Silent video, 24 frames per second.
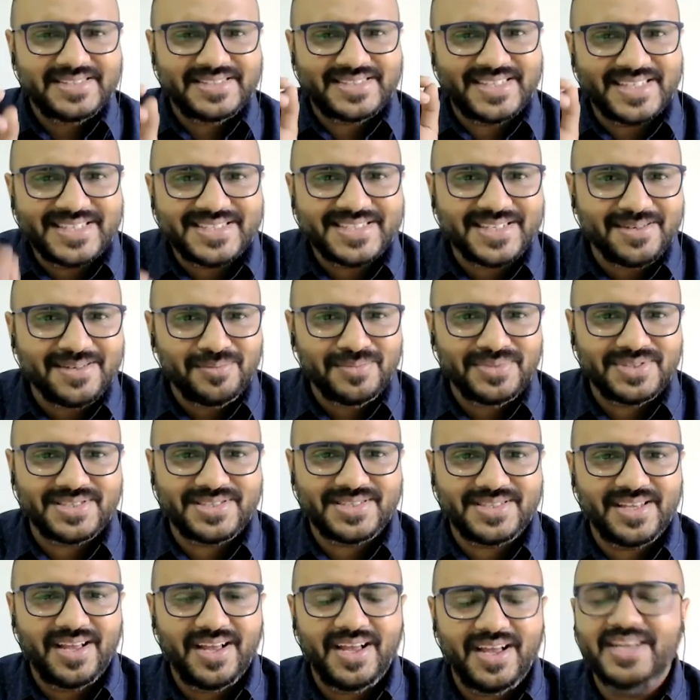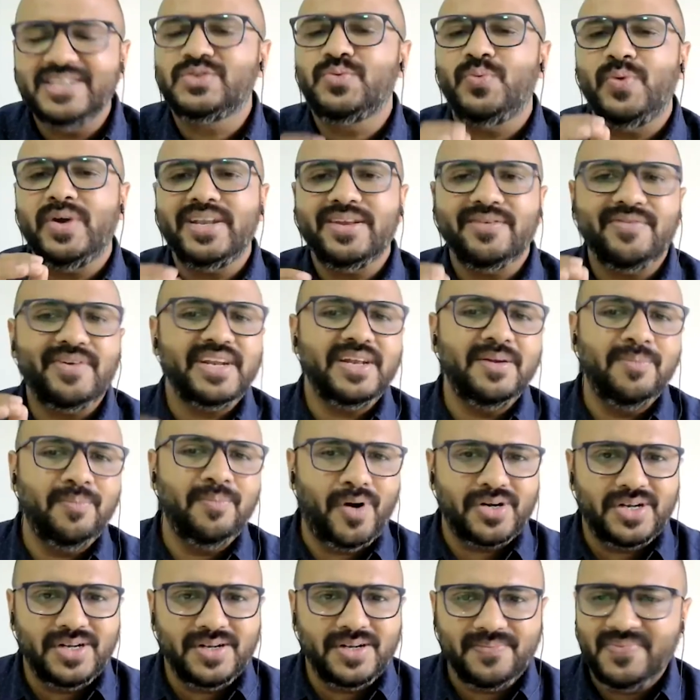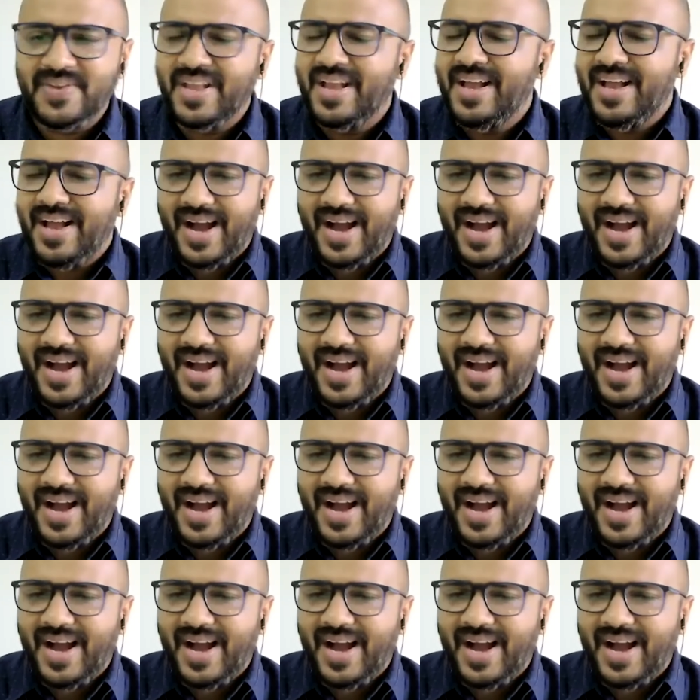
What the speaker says: systems is very, very important.